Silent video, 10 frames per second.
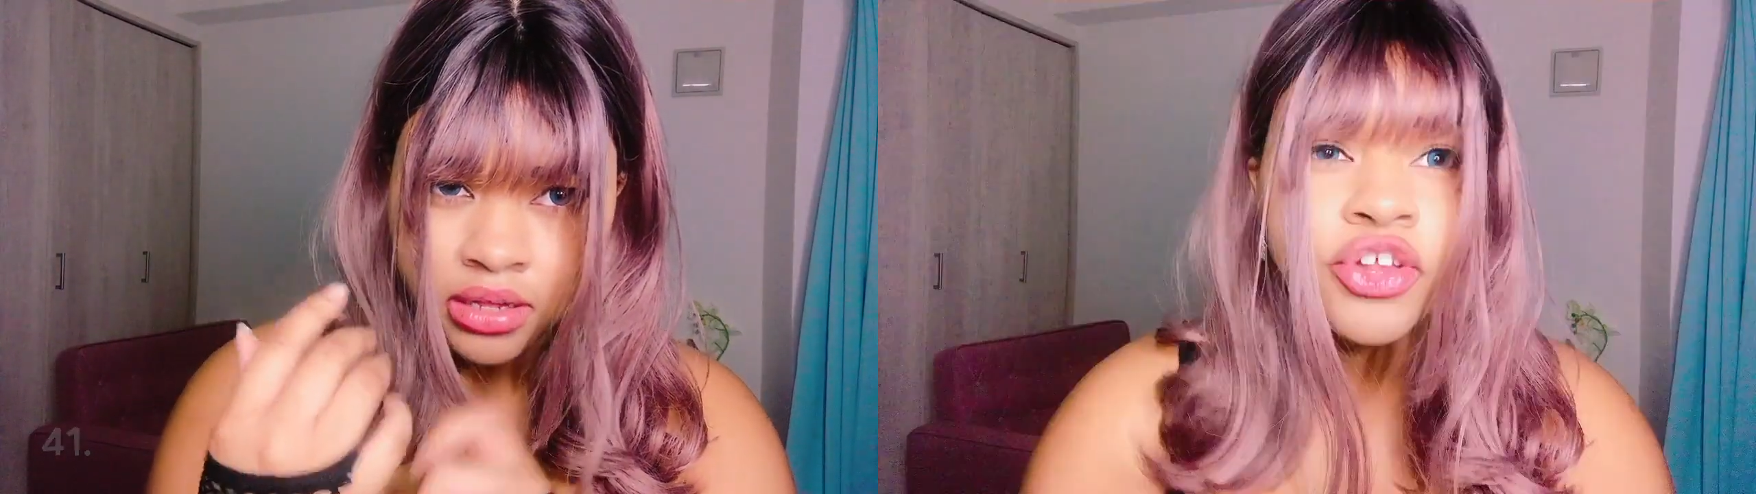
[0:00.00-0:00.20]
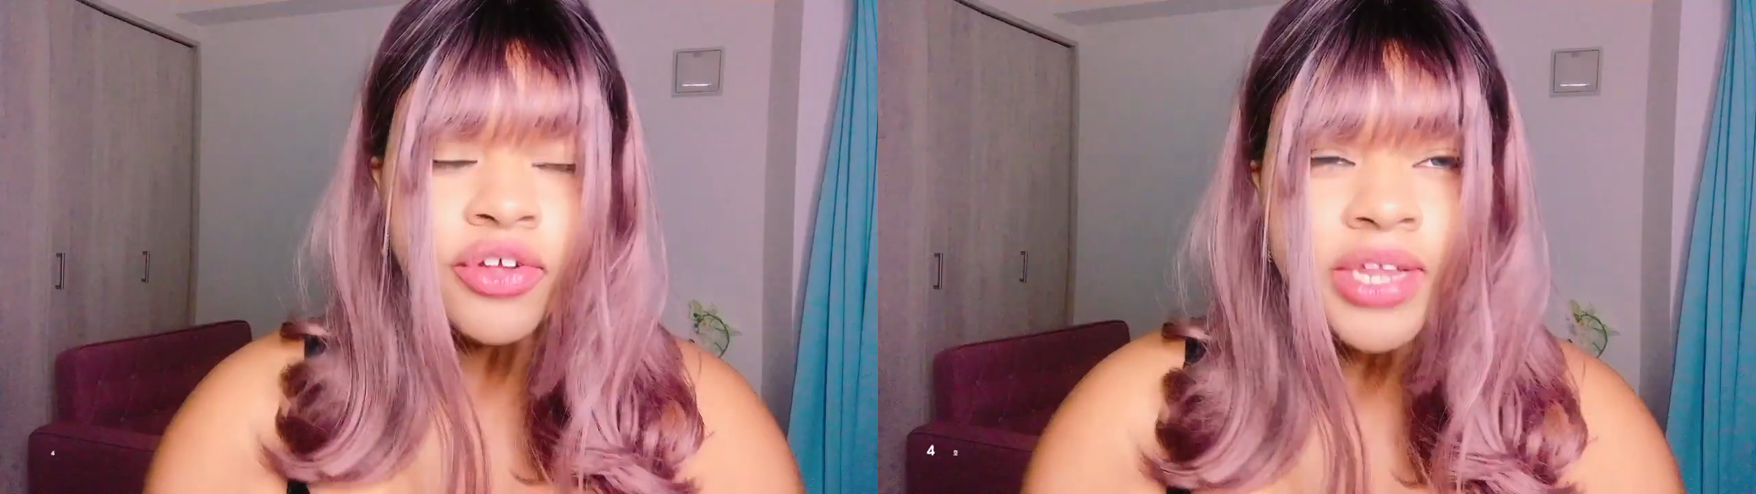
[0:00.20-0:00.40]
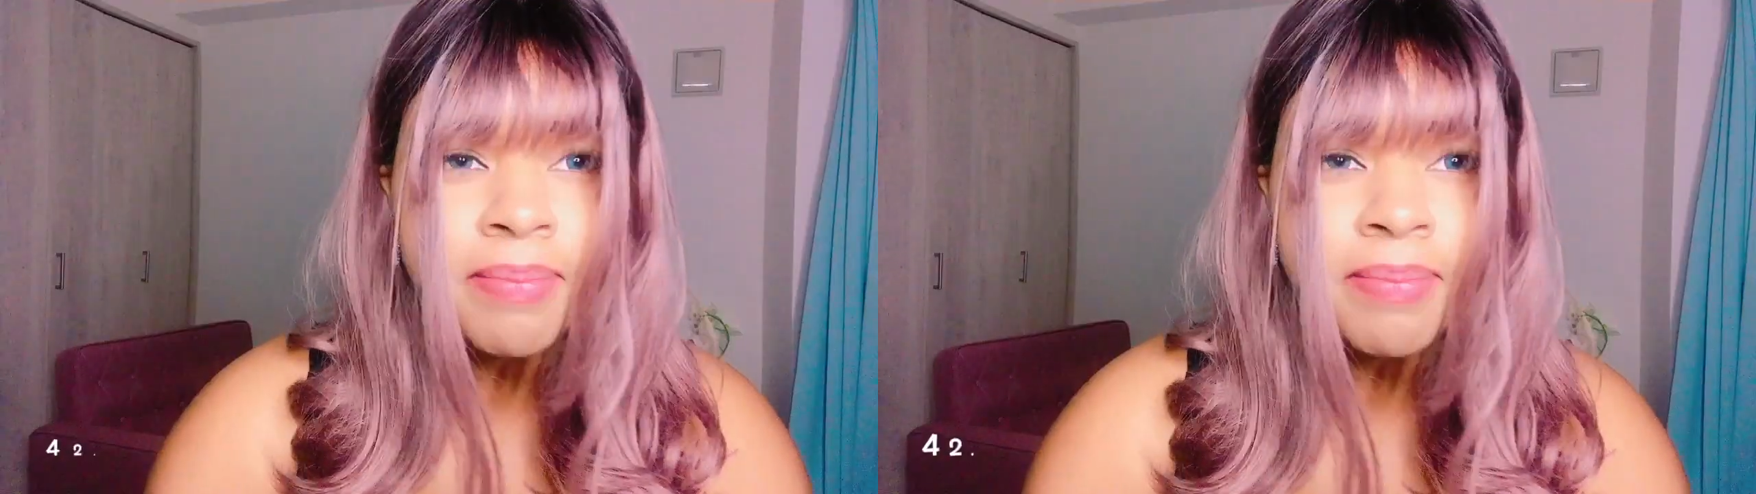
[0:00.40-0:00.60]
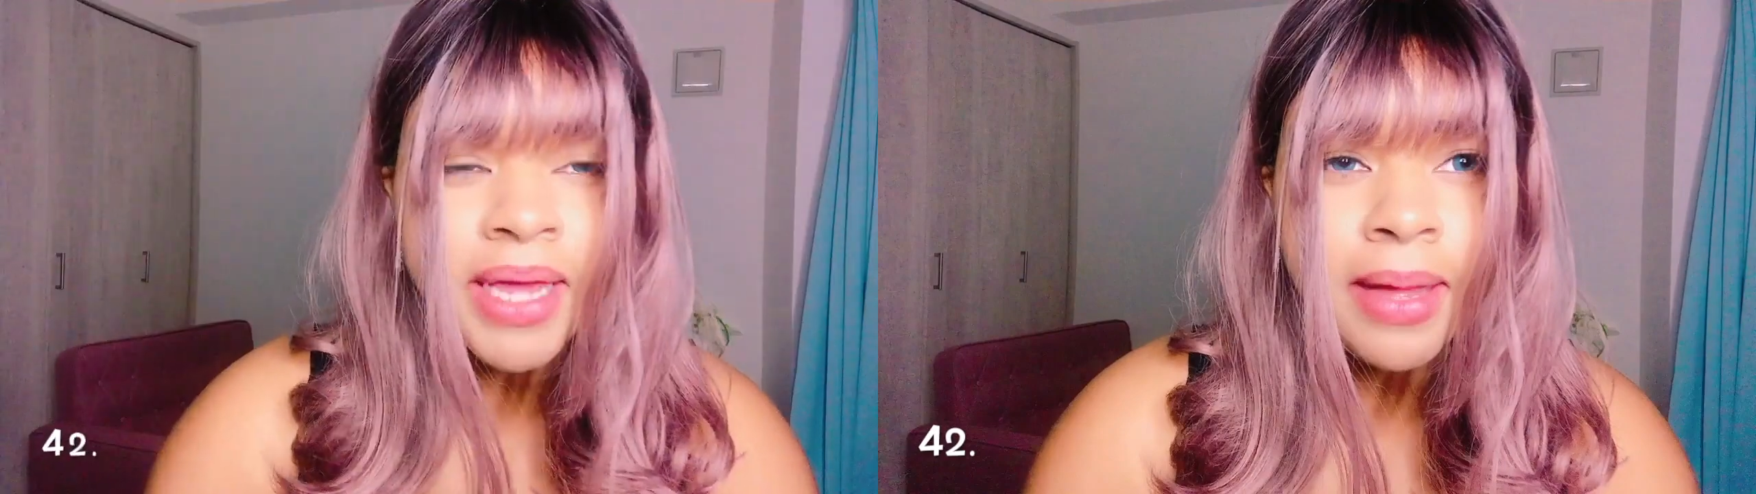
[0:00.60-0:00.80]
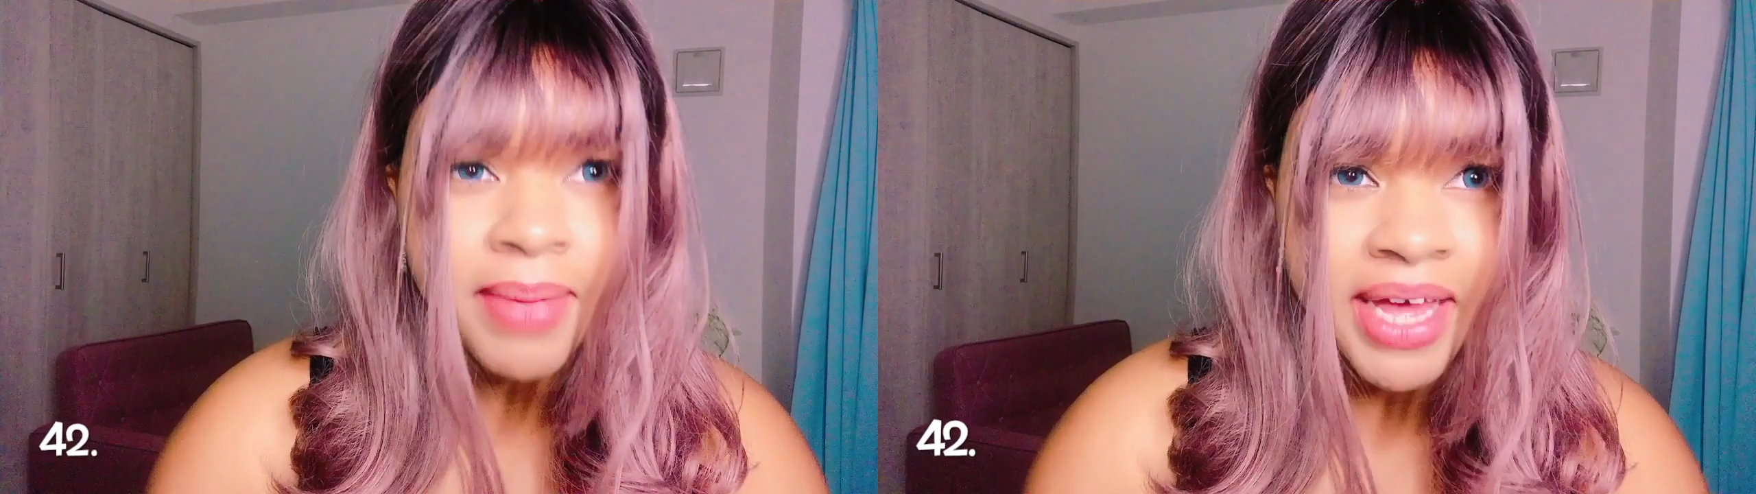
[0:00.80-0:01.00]
Do you like
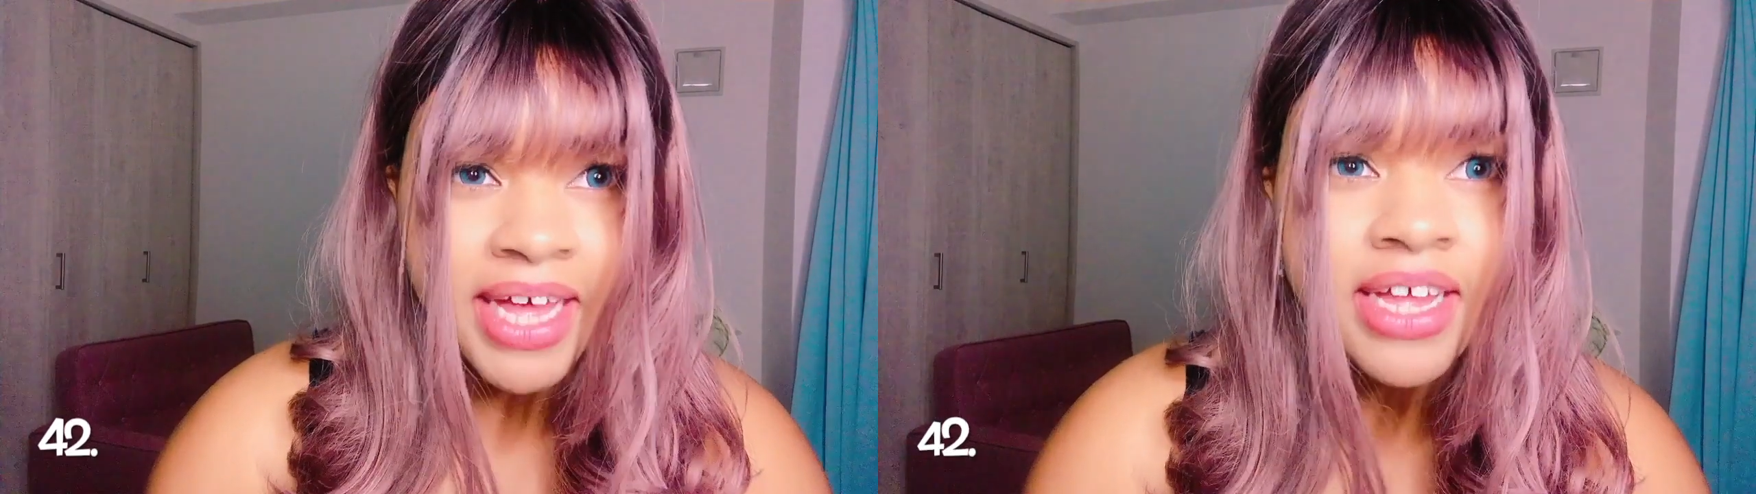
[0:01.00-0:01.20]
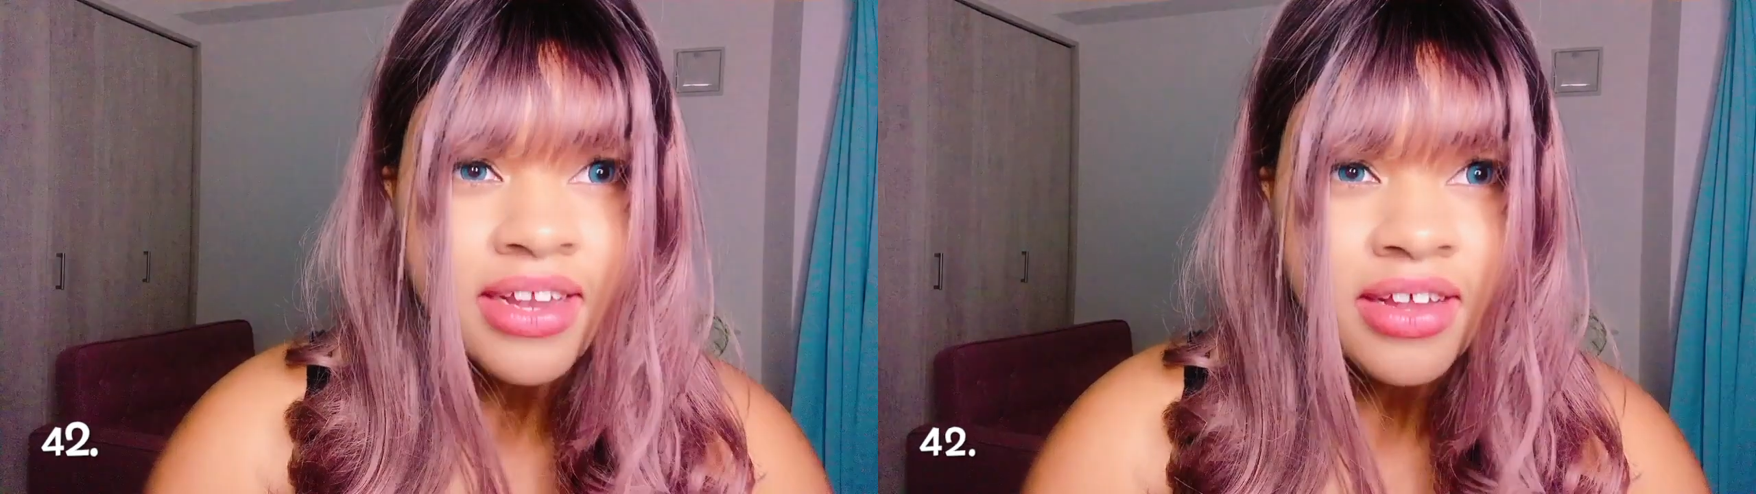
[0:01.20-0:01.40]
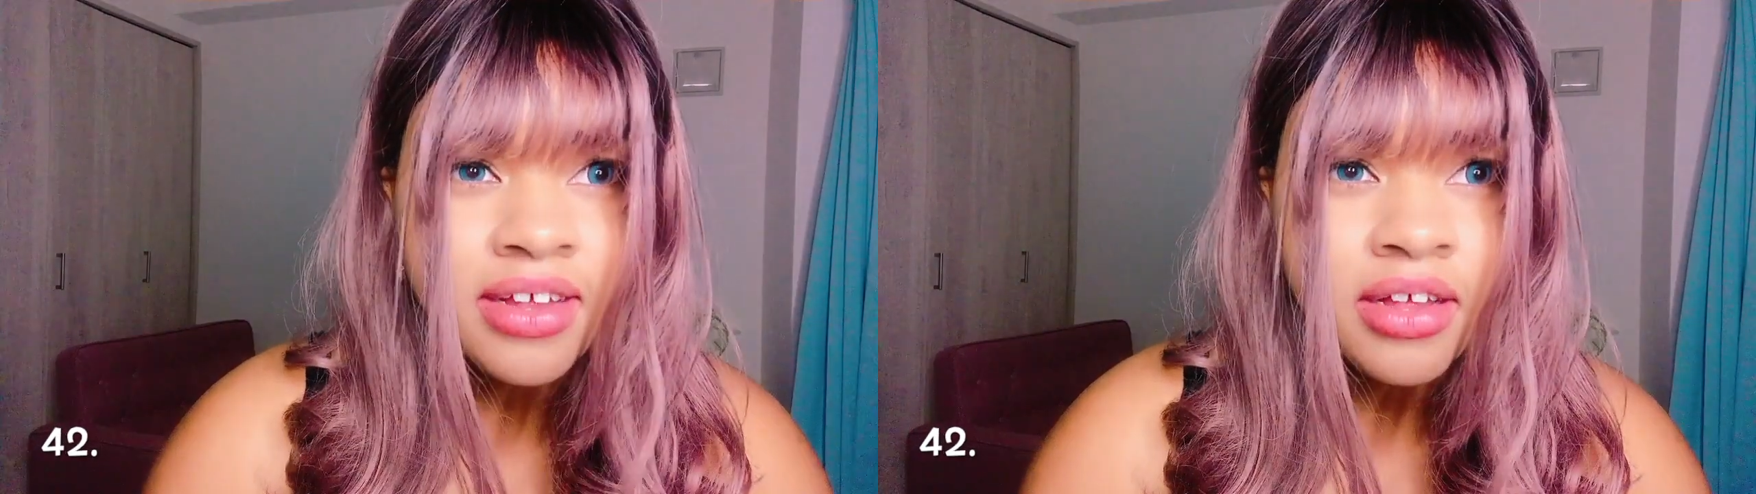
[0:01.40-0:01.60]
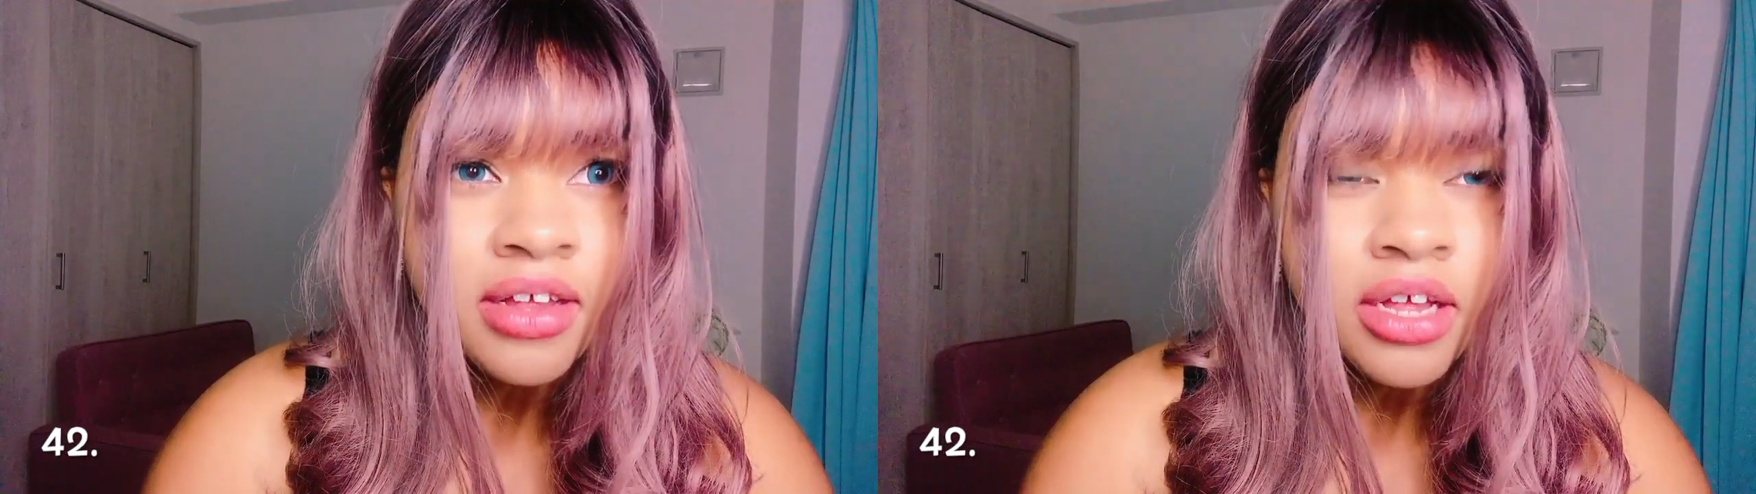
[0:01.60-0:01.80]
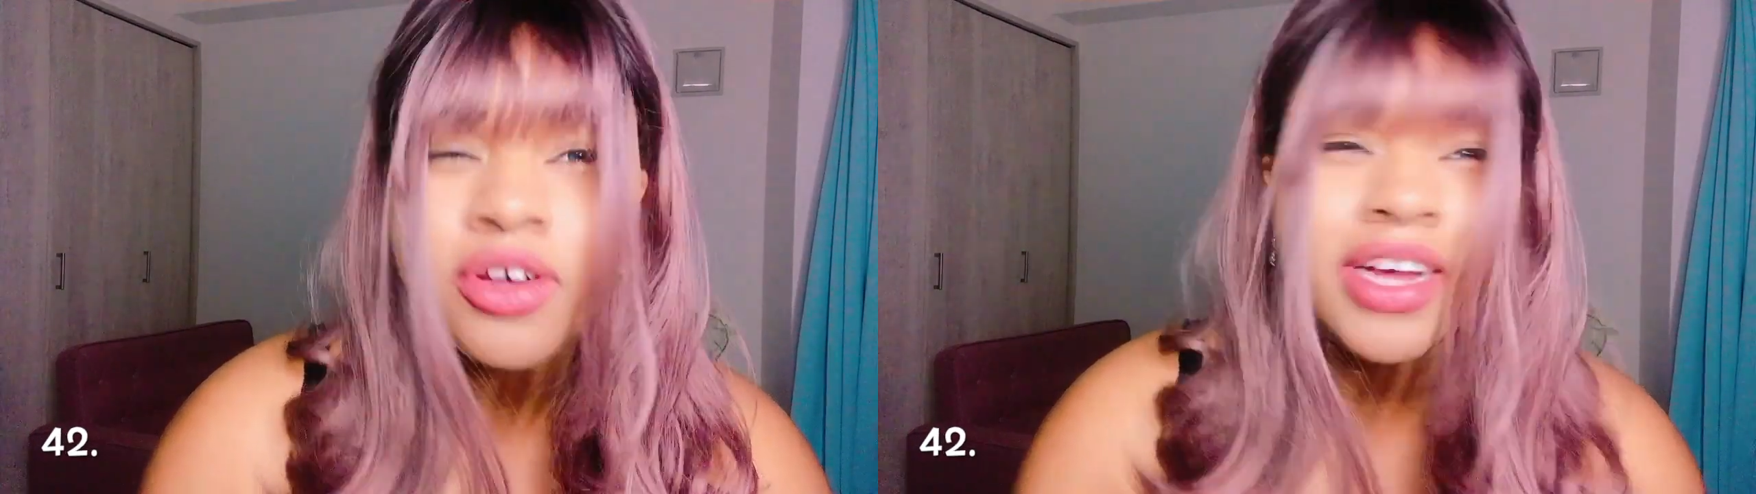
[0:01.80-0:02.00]
being pegged?
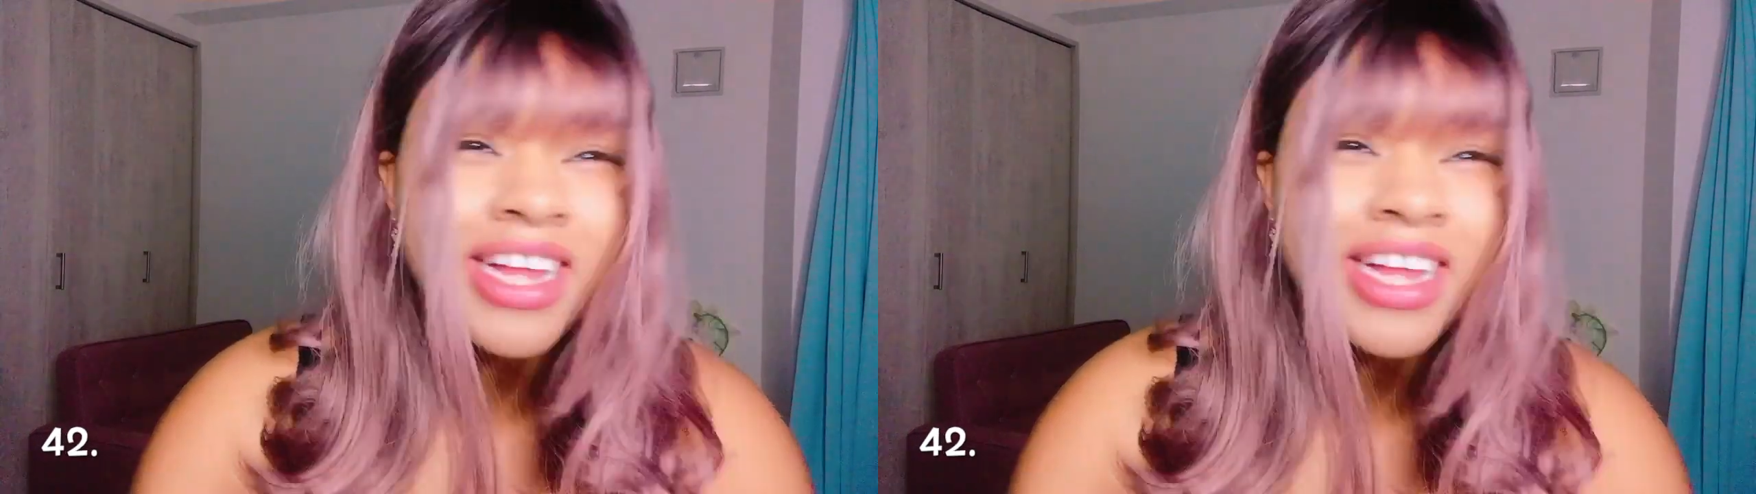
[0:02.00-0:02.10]
Oh,